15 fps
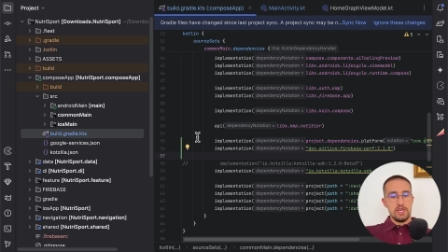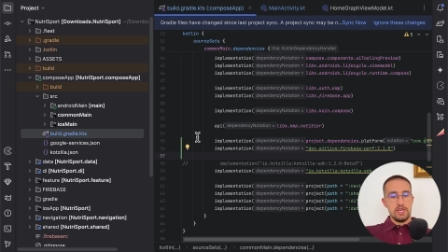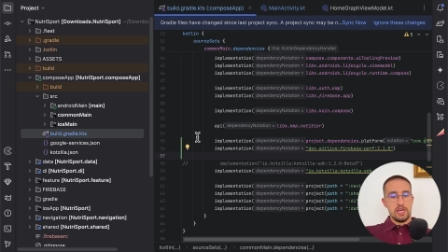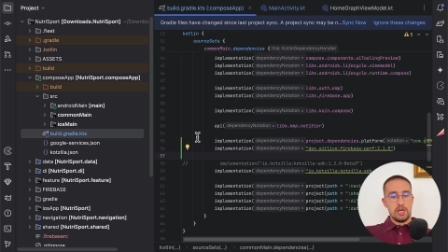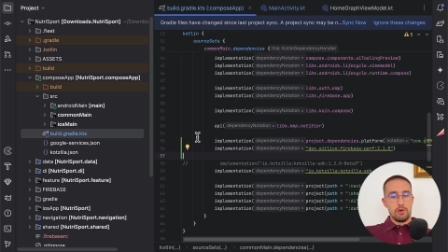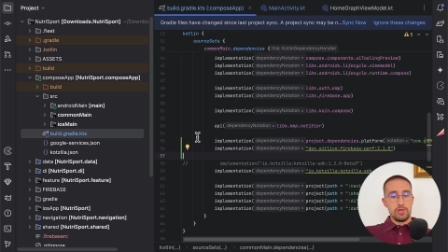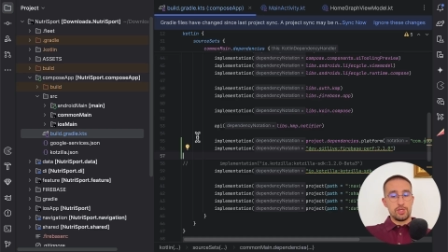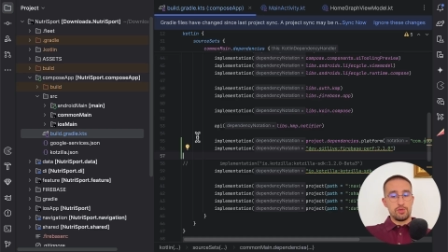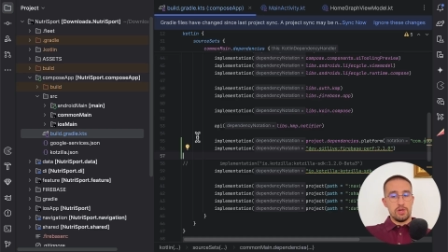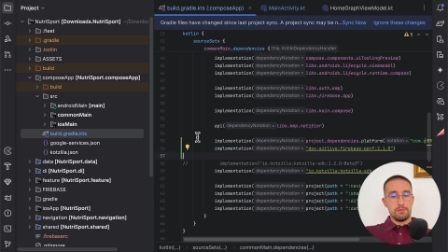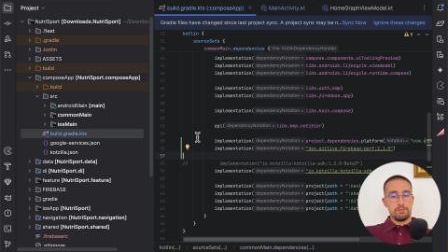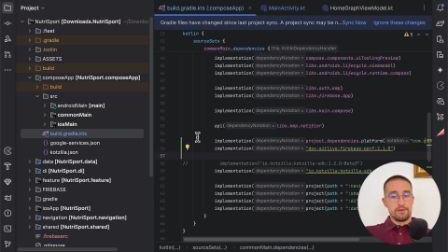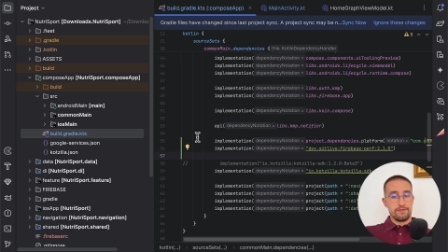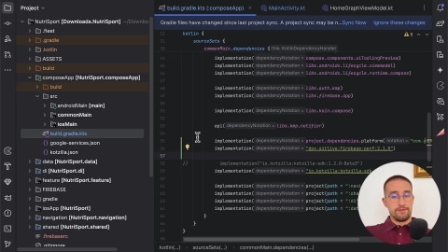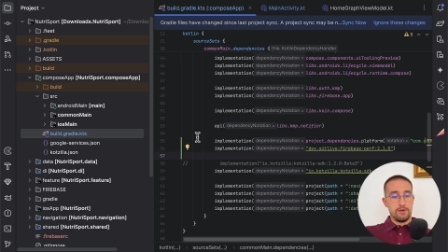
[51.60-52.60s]
which one
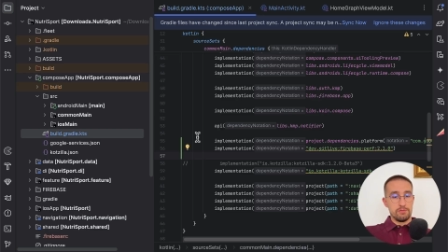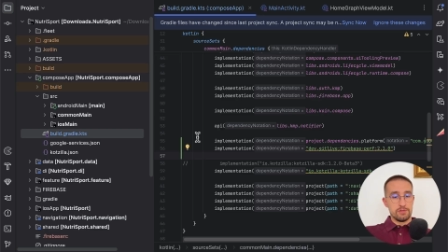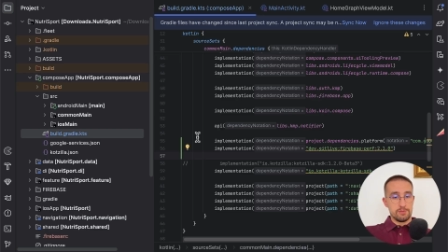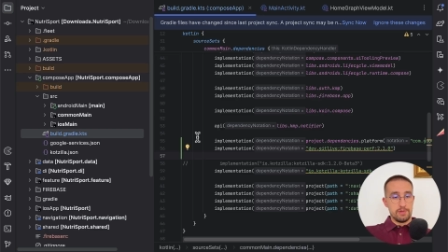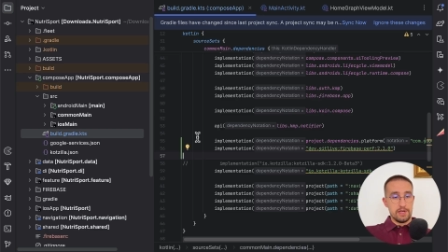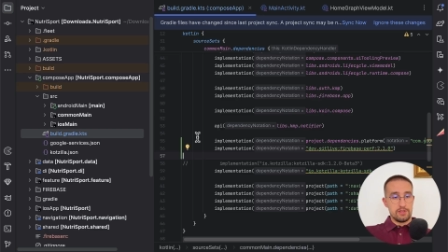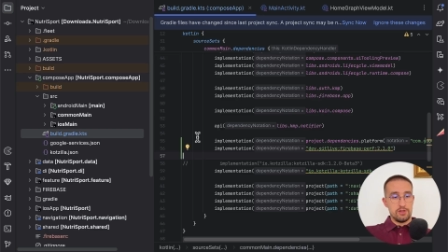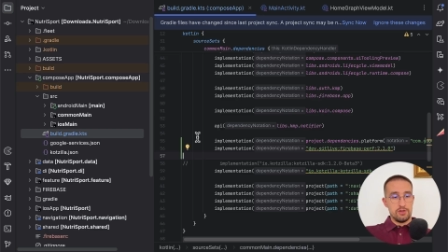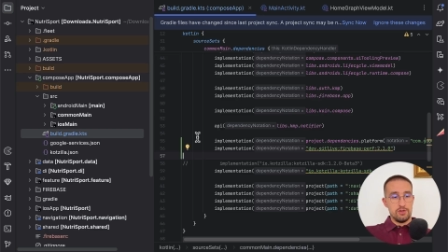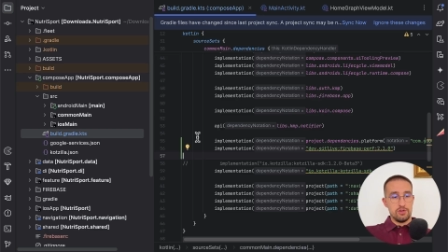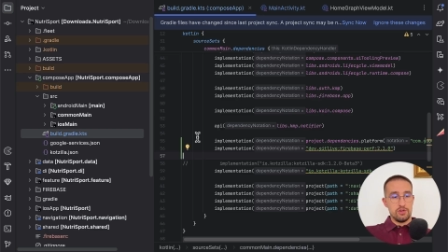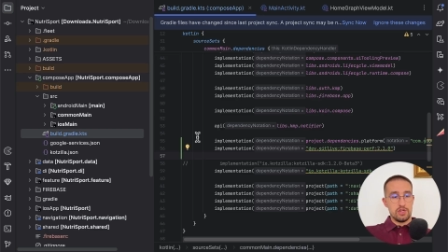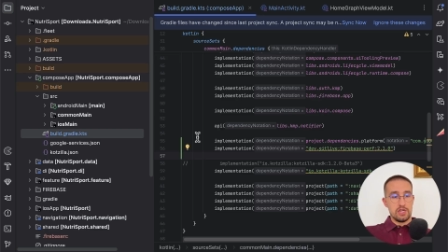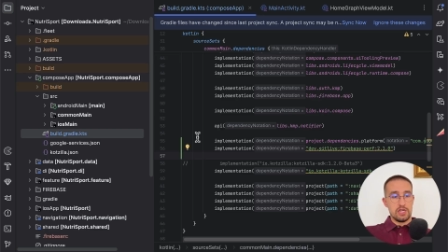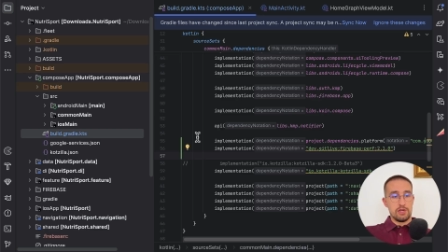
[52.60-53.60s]
performs better,
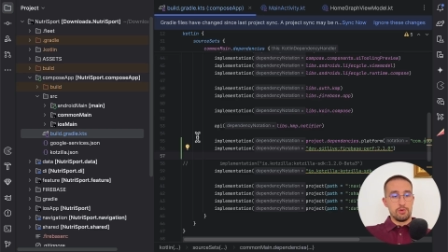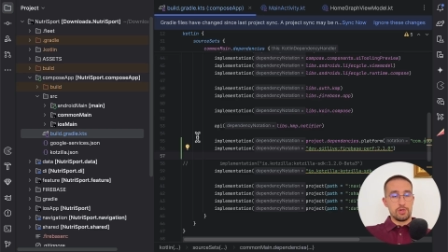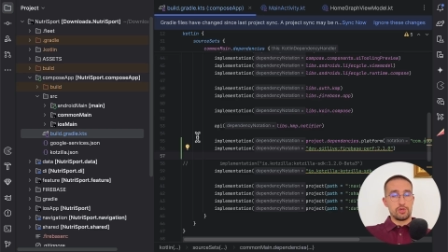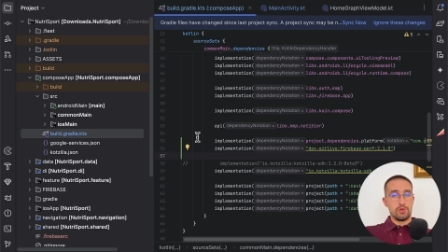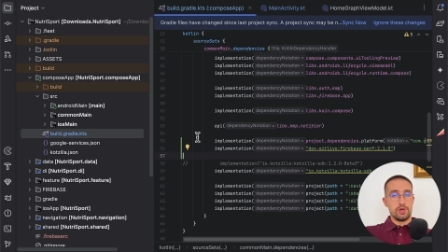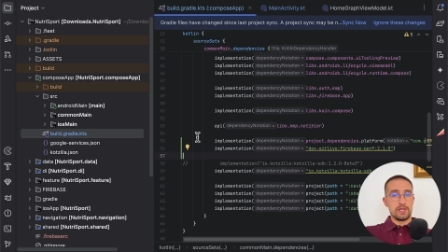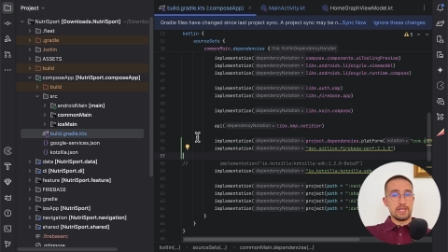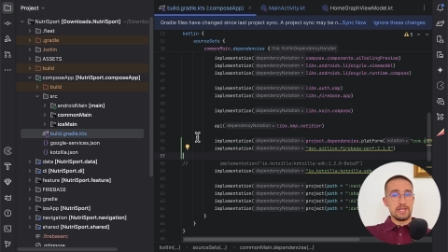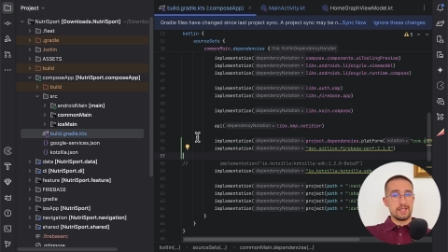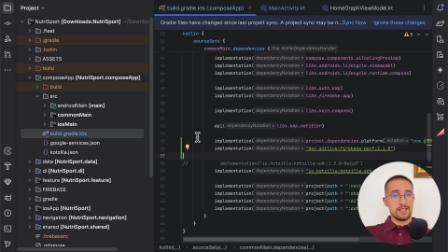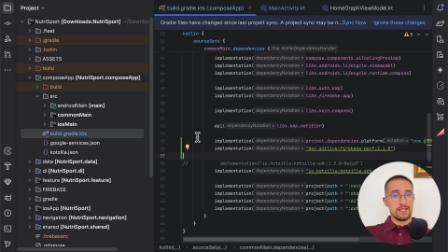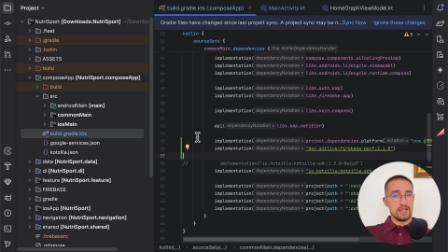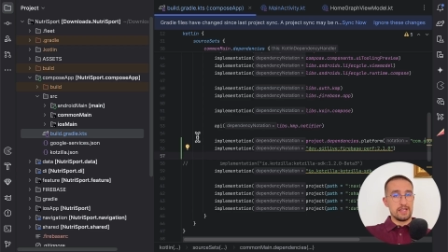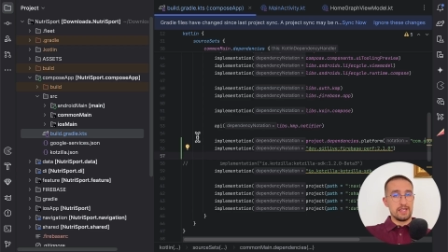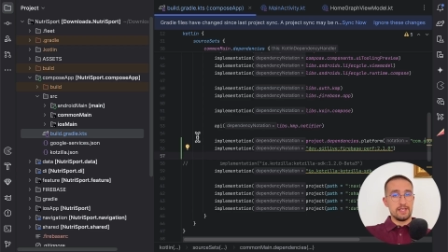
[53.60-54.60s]
which one is
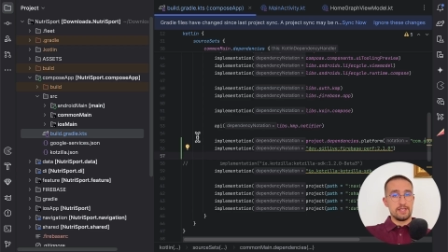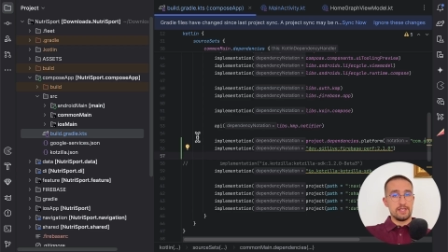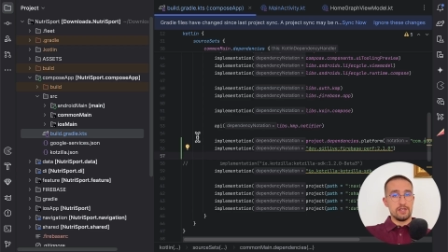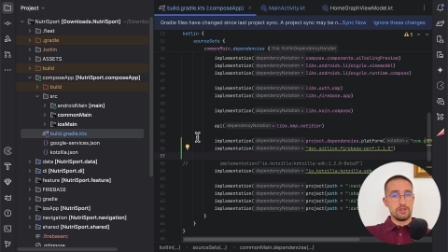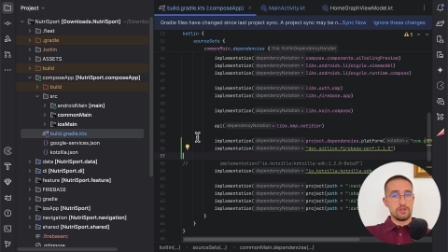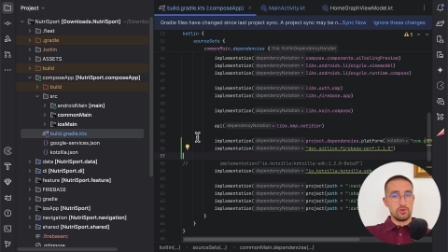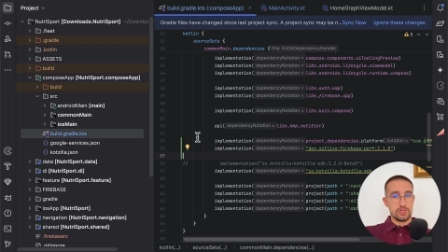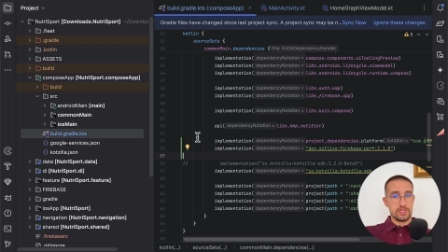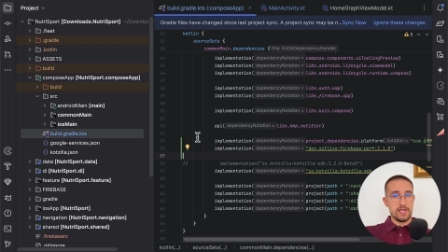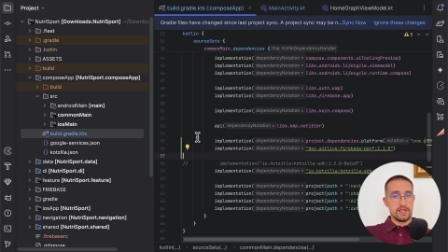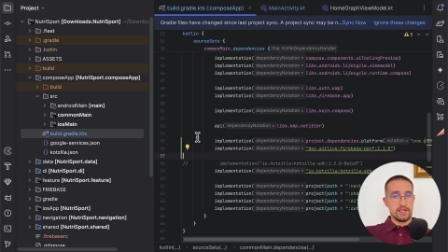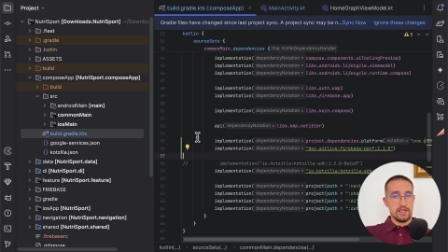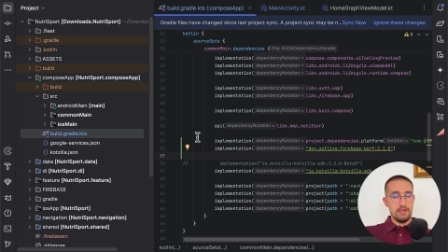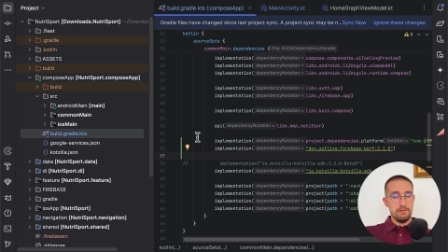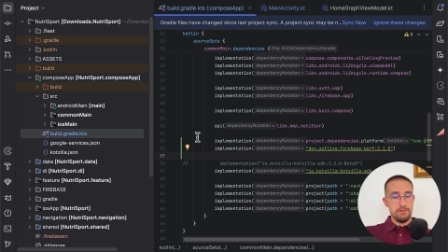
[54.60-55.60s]
easier to set
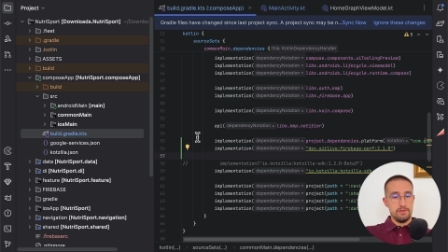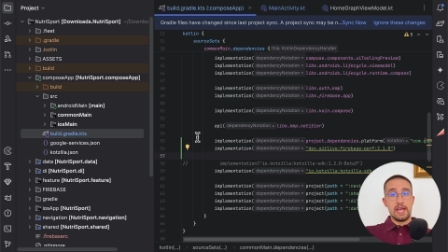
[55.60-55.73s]
up,